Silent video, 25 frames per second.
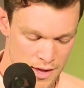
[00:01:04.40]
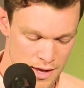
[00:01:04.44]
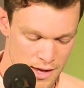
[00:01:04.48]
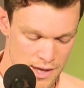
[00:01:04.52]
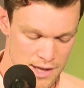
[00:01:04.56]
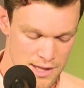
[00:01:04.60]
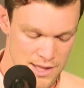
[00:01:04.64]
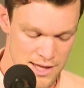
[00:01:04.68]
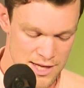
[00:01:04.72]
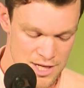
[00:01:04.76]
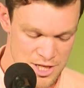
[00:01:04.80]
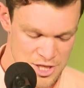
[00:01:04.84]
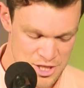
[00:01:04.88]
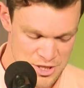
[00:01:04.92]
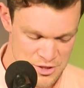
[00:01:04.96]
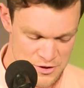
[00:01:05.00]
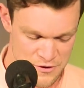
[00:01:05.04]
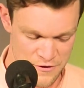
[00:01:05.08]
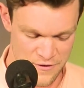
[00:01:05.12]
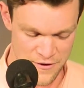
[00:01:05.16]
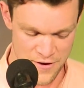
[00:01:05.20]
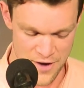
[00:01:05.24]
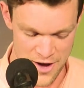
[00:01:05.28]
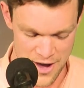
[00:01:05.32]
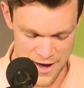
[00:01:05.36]
In
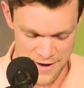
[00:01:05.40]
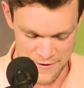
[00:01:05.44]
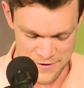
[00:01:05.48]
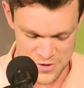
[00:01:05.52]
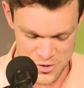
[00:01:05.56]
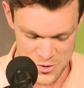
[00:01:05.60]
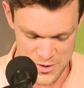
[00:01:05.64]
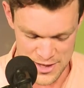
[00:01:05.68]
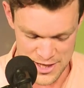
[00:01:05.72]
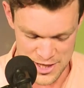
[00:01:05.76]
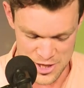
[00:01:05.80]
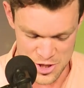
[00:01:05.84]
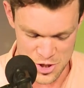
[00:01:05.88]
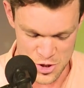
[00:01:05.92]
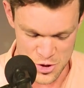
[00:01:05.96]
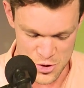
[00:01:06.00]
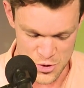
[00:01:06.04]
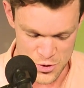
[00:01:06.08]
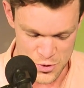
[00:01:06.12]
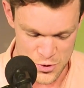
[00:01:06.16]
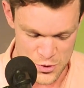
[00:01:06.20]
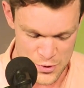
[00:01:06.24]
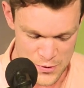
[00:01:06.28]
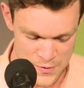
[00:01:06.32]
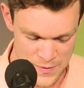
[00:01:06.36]
Galatians
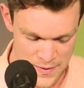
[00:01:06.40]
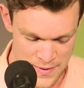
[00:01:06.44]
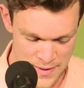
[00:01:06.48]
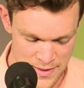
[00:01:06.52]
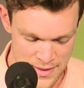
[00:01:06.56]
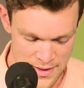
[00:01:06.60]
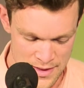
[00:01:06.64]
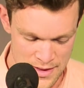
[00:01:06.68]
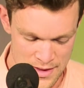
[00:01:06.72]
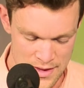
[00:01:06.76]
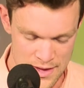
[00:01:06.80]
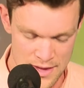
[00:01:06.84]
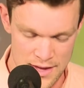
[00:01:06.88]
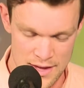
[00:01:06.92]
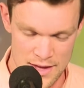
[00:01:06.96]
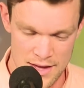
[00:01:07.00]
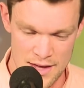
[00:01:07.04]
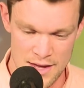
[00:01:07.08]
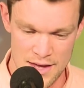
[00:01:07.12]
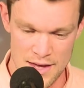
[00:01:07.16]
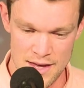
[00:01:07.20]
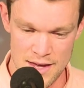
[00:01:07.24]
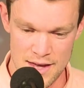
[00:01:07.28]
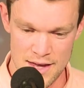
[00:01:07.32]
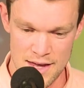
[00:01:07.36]
5:22,
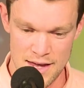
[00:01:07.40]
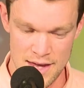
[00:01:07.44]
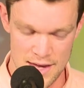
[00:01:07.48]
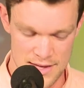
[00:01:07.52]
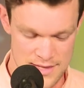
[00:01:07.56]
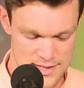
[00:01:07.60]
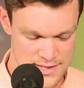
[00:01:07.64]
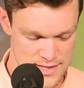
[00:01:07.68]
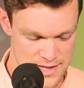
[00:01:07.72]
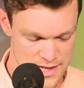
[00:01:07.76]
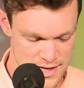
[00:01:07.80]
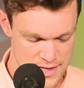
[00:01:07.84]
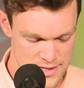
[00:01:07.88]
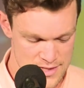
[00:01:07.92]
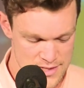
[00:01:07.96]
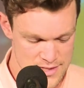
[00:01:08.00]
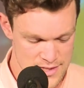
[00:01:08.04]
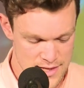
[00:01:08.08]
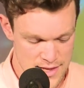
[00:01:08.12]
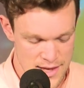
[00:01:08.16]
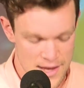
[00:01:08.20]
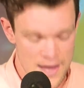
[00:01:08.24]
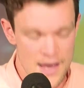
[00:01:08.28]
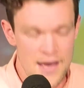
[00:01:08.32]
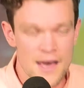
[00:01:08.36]
it
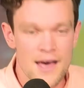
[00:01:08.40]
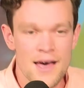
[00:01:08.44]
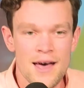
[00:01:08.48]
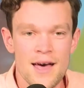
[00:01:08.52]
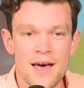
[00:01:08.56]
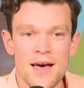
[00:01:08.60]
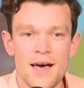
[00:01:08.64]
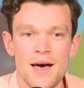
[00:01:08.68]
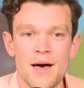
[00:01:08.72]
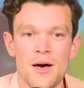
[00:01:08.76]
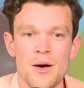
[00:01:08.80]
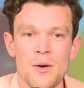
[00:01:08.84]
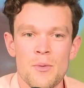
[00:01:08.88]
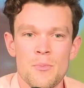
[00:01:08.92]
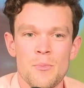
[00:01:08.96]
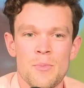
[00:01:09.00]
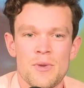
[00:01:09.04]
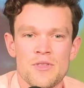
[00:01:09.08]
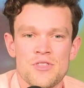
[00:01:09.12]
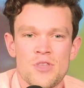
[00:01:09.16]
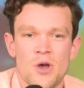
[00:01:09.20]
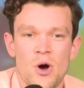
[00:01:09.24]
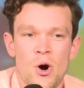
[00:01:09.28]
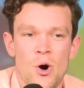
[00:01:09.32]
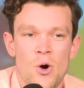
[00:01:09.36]
says,
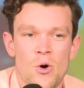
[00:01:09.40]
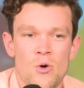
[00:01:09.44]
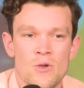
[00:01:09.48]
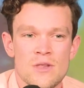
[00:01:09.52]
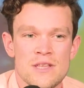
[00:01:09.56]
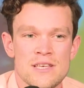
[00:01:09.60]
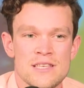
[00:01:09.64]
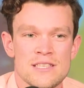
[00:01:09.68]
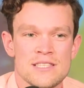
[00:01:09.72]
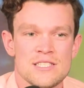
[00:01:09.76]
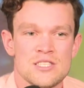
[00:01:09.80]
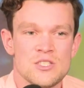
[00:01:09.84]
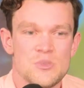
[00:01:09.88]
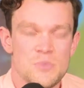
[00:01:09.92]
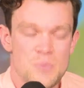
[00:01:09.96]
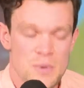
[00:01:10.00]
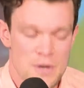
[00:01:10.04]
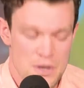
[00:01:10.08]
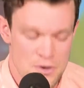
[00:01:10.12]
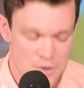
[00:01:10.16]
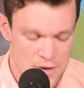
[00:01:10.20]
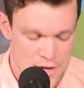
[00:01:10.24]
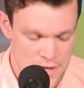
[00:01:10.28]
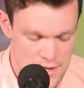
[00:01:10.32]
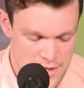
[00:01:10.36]
"But the Holy
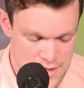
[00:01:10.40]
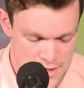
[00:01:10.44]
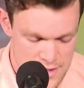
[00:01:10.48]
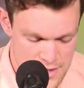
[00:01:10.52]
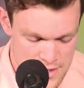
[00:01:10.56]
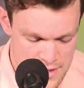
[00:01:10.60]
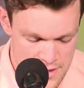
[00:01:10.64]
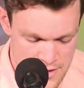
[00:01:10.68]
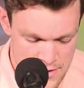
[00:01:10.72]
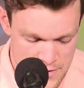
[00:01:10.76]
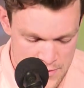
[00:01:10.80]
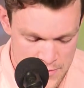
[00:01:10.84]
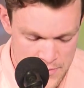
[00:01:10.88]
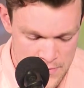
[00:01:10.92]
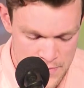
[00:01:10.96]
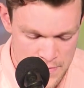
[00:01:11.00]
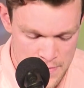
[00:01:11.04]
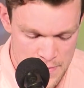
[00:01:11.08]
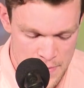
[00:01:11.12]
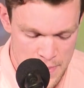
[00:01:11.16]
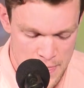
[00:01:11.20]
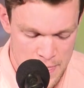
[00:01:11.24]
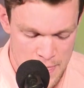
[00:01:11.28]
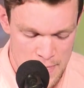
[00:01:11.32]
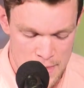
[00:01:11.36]
Spirit
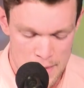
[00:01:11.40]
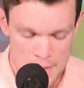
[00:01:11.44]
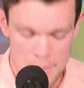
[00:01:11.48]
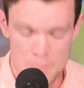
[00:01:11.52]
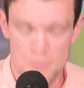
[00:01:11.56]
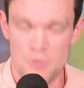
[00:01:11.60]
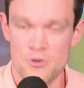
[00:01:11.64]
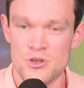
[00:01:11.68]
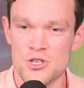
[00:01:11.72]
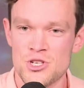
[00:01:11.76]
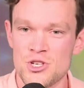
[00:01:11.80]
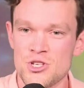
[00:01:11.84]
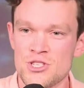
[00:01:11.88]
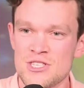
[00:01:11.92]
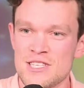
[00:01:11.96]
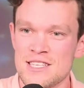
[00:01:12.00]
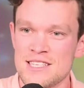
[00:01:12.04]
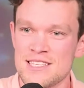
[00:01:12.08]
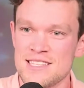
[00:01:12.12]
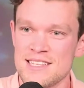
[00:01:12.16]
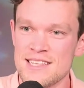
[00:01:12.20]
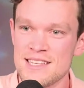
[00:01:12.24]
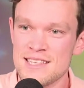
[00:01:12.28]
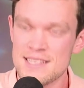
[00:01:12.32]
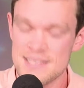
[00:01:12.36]

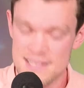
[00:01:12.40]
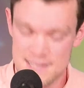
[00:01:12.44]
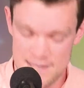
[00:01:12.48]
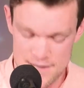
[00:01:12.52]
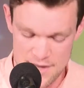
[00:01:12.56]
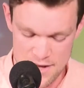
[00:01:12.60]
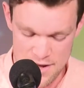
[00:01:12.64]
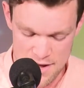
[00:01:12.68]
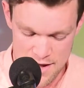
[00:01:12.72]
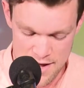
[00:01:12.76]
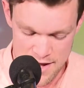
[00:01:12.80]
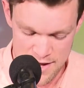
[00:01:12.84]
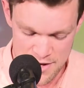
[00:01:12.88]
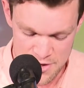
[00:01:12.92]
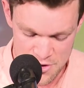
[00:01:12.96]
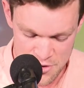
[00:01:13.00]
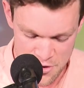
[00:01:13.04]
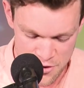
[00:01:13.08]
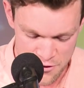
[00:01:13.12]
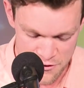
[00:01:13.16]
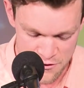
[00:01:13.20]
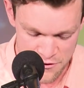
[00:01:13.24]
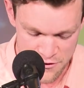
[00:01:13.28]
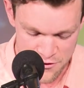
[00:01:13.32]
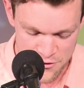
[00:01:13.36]
produces this kind
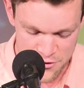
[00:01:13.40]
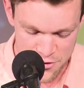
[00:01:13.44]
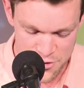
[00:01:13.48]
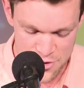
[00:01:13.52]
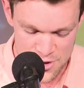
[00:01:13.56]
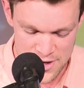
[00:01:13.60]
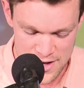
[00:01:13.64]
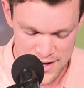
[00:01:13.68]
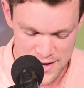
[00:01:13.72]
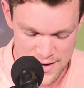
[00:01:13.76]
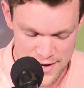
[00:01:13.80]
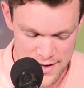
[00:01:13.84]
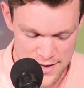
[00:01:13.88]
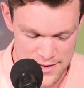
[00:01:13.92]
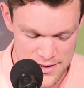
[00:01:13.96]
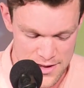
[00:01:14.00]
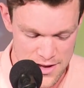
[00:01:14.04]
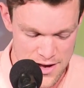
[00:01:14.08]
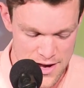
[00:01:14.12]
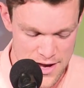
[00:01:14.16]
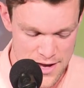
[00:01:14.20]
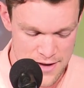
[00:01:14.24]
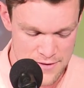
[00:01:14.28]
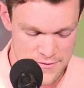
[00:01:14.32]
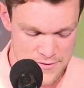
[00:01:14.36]
of fruit in our
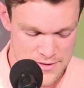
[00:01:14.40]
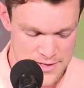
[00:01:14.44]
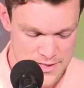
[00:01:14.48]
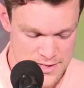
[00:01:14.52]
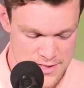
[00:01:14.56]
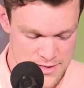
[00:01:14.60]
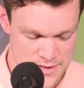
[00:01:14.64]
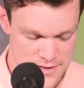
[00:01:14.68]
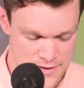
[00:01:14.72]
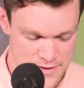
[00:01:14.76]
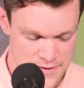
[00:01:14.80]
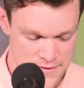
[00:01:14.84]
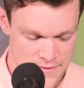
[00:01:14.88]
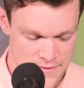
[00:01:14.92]
lives: